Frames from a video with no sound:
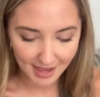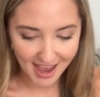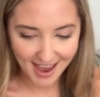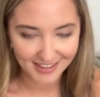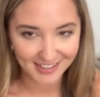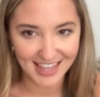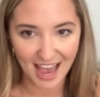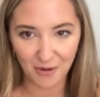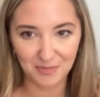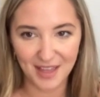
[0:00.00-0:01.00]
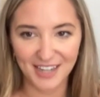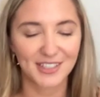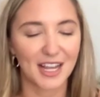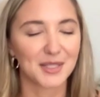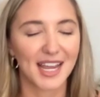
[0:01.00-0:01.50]
and that would that just
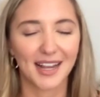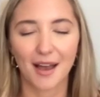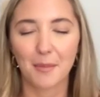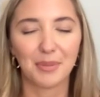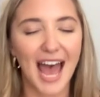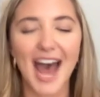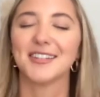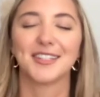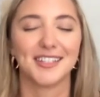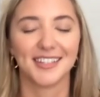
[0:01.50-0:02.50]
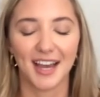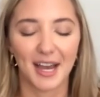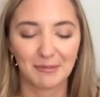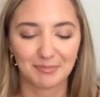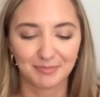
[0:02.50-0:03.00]
sounds like a blast.
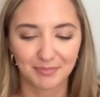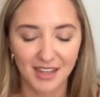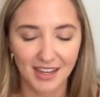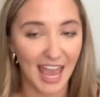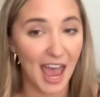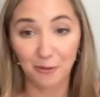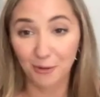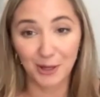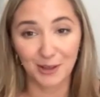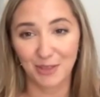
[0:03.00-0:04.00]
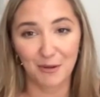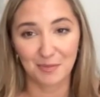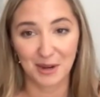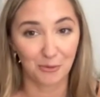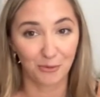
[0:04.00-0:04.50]
Um, yeah, I really that would
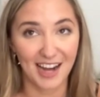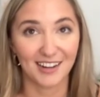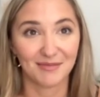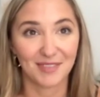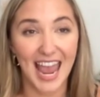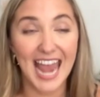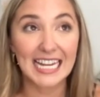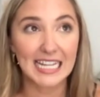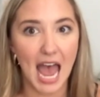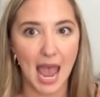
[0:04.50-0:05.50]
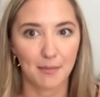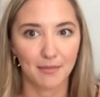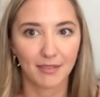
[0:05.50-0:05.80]
be great anytime.